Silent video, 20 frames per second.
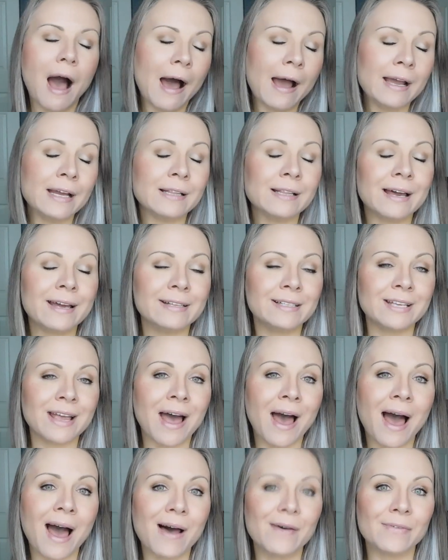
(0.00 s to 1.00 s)
I like to
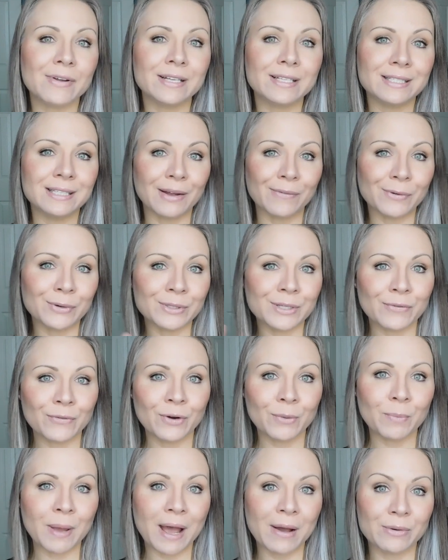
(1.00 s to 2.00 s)
have several
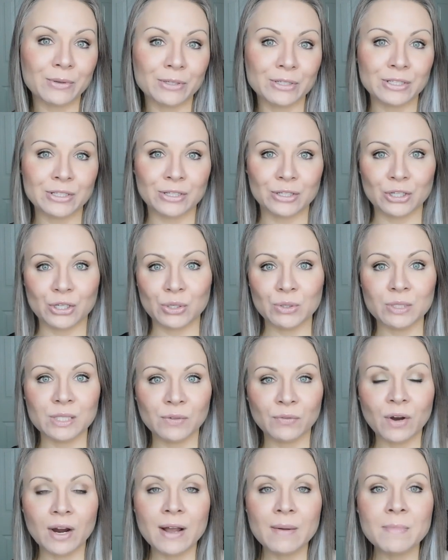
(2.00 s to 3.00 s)
different powders to
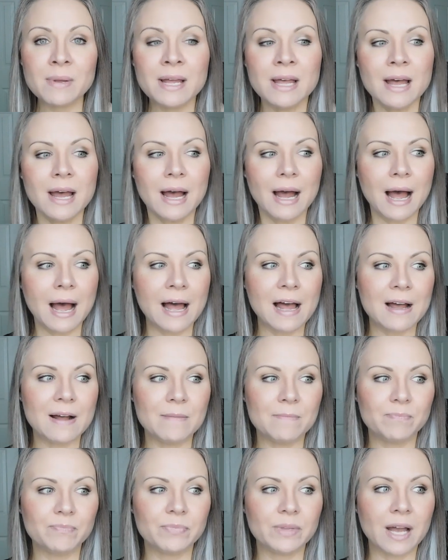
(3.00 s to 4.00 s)
choose from. Um,
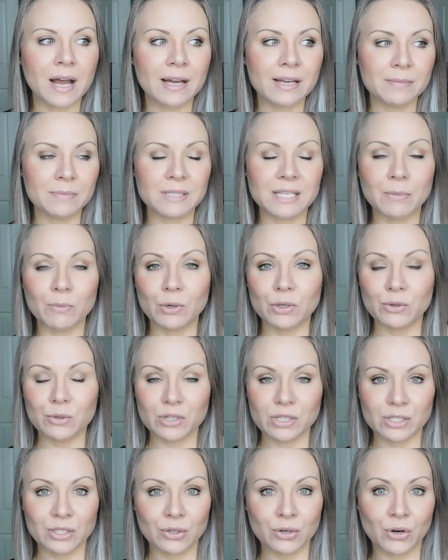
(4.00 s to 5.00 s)
I am someone who
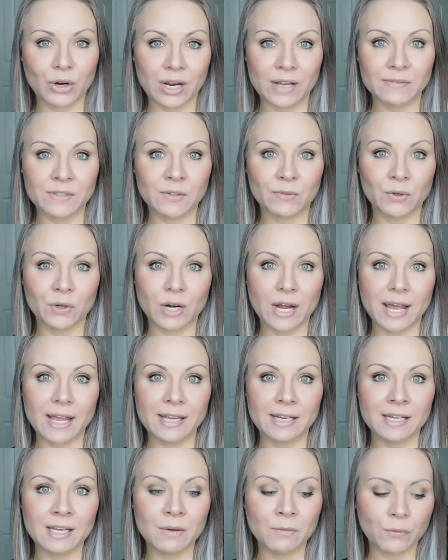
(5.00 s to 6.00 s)
just craves
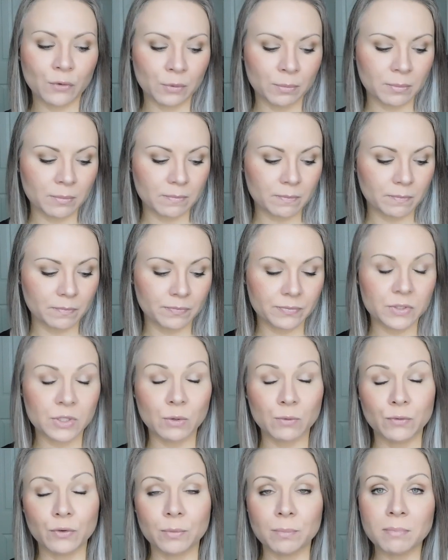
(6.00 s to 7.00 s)
variety. For,
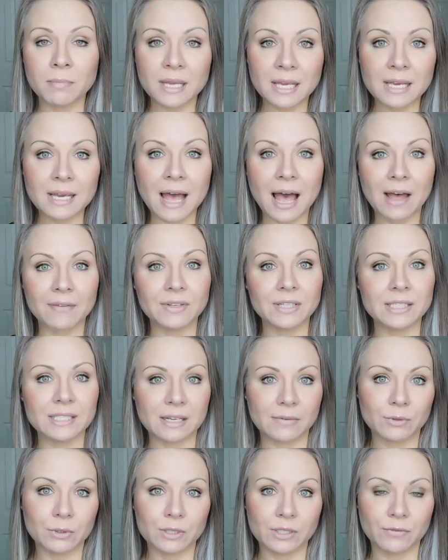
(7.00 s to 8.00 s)
so for me, having
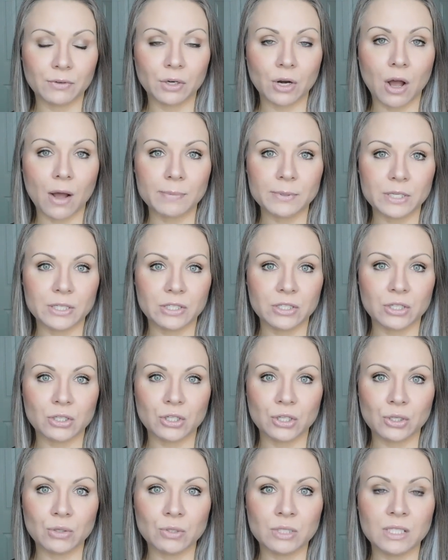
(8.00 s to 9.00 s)
several different options to
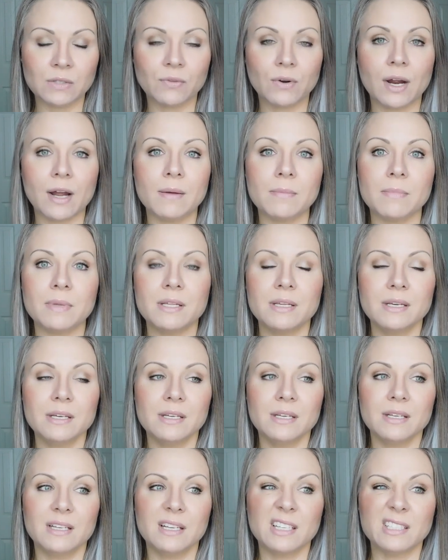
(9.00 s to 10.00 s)
choose from
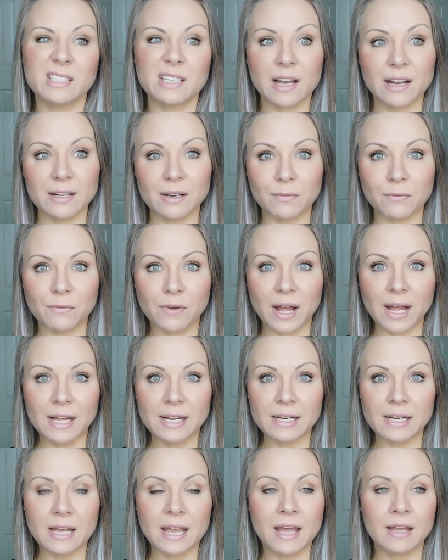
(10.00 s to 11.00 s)
is kind of
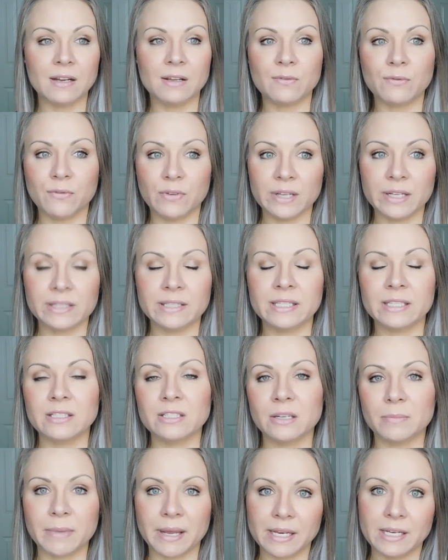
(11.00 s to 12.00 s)
fun and it feeds
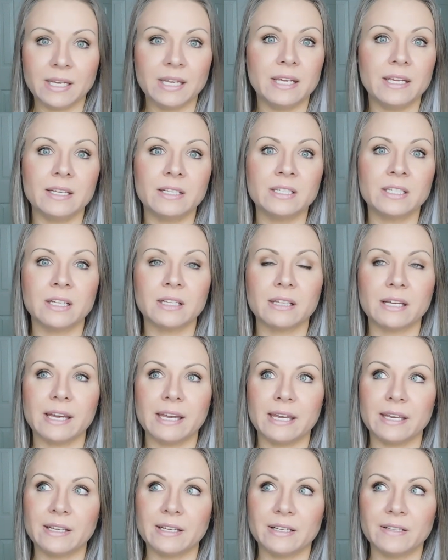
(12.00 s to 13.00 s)
into my need to
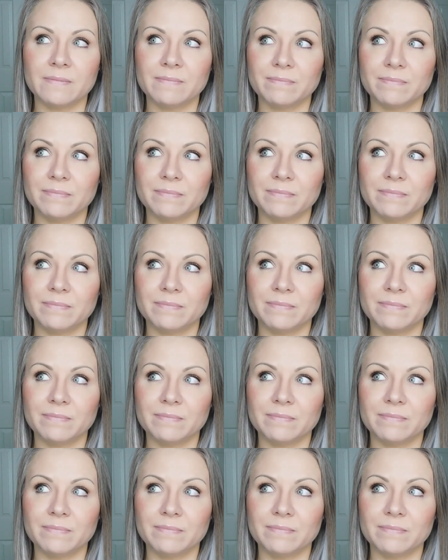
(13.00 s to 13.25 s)
like